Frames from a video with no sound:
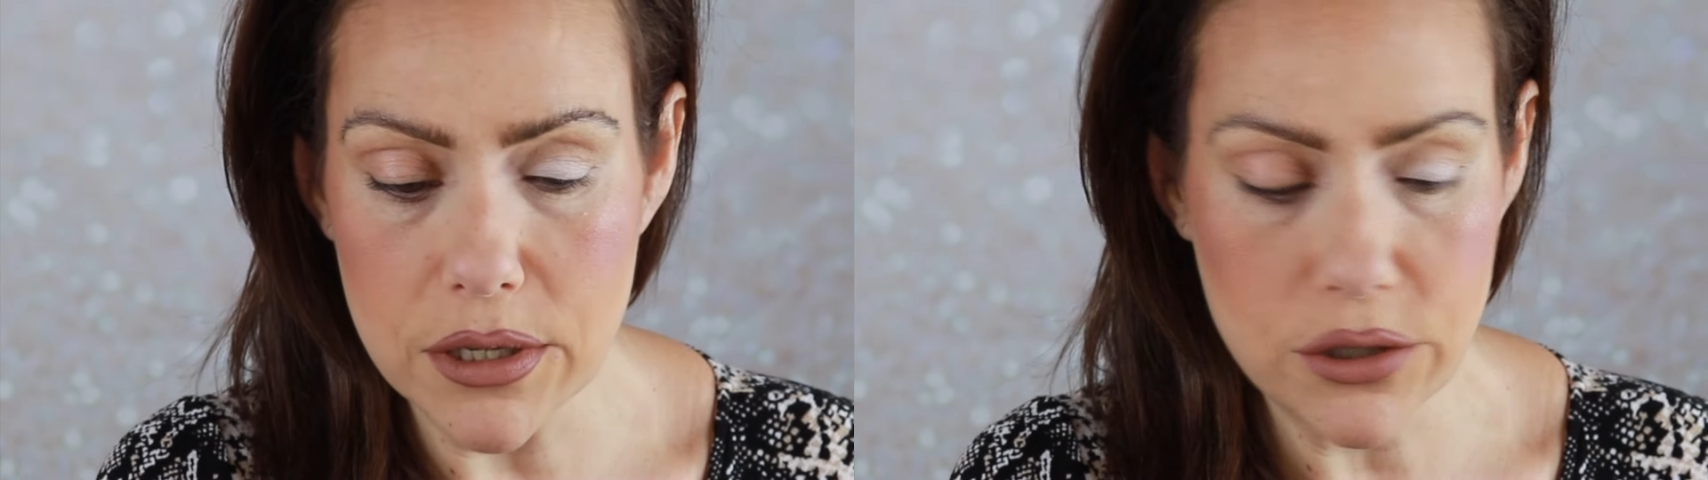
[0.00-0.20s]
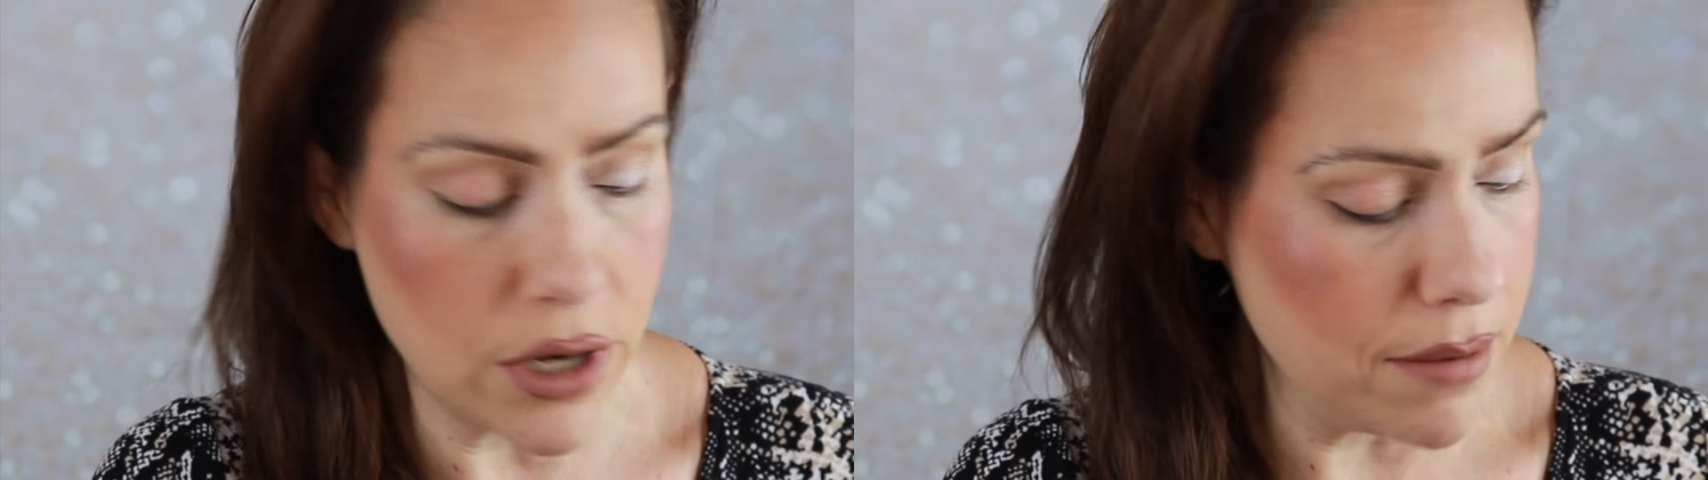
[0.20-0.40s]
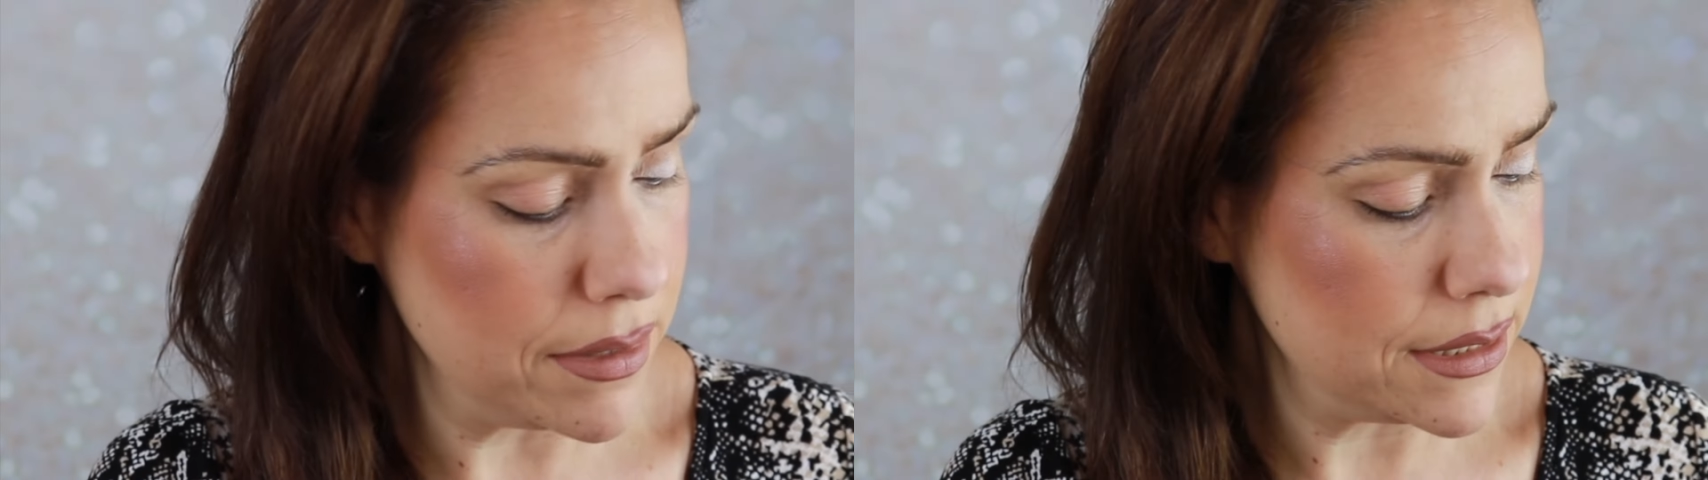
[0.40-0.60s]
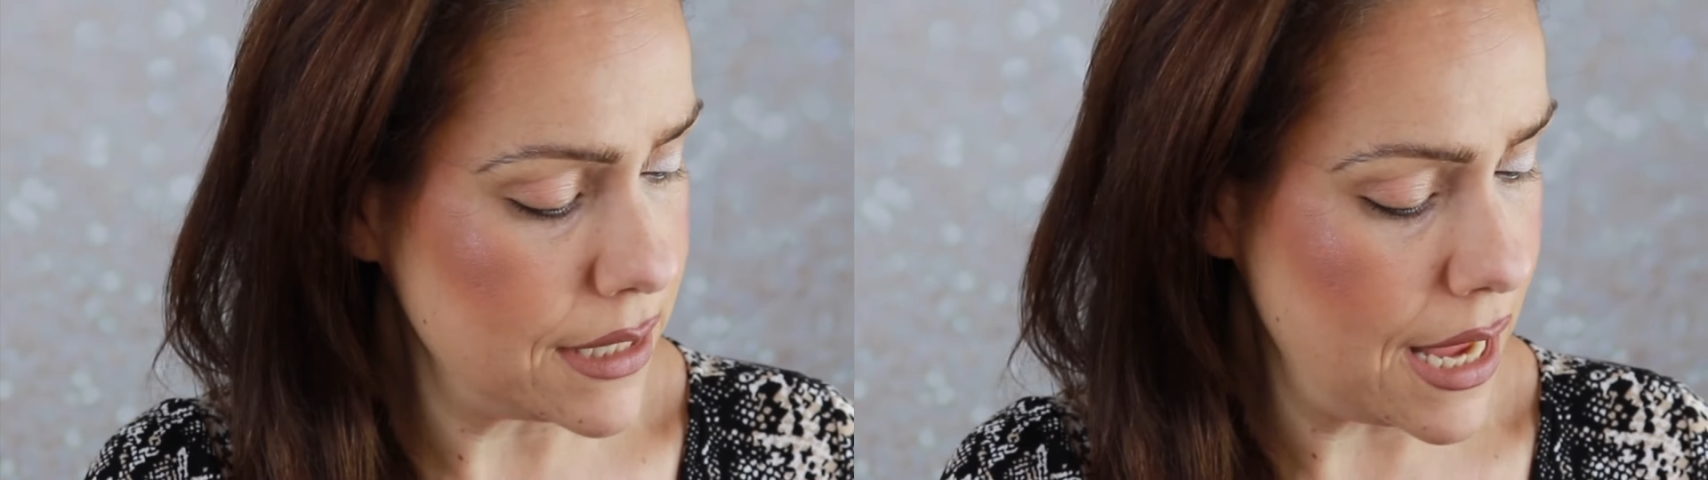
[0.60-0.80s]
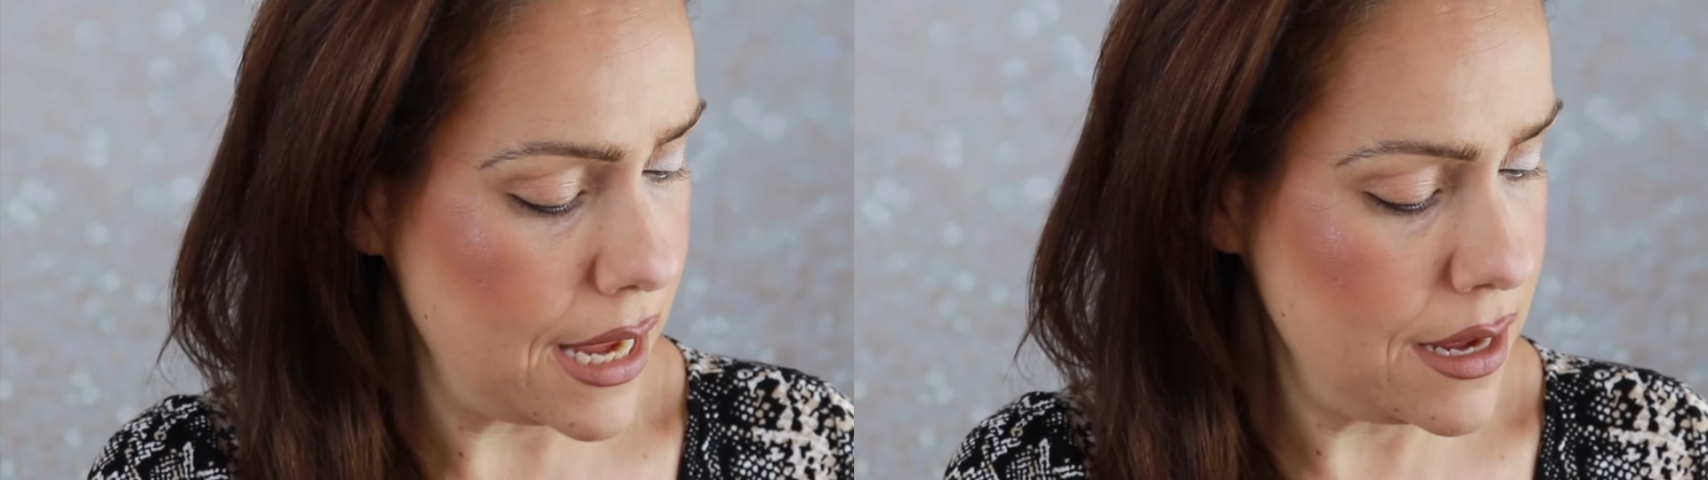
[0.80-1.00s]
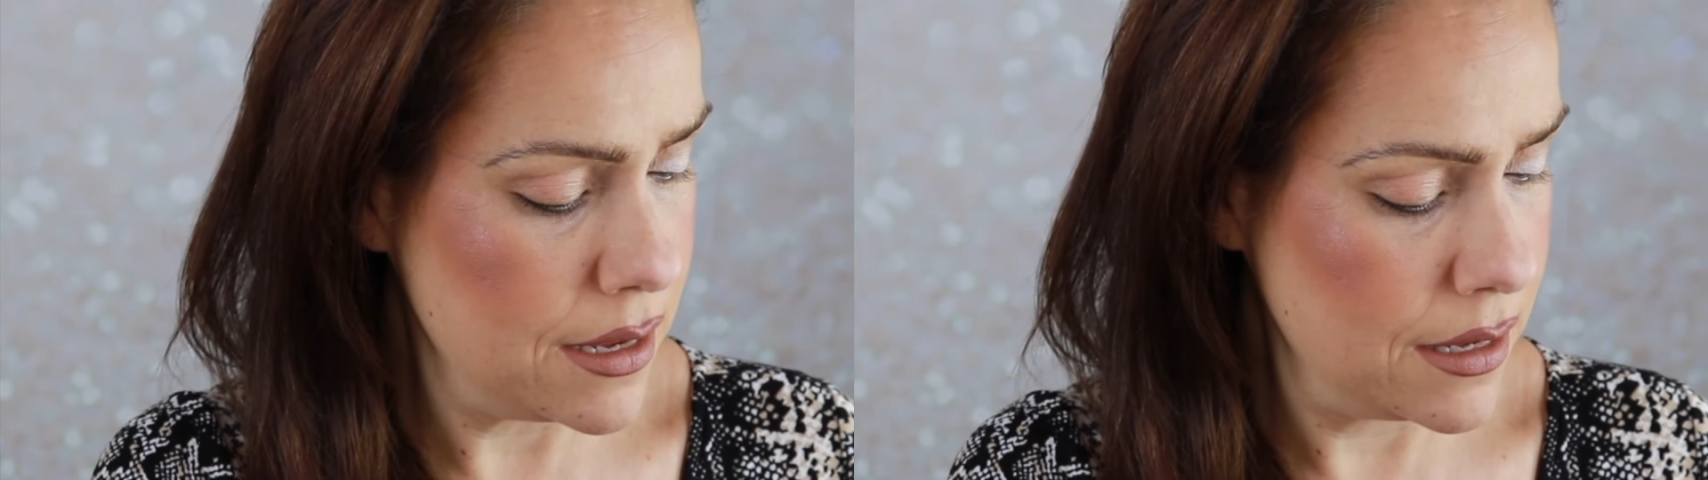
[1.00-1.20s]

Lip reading: Shop Missy.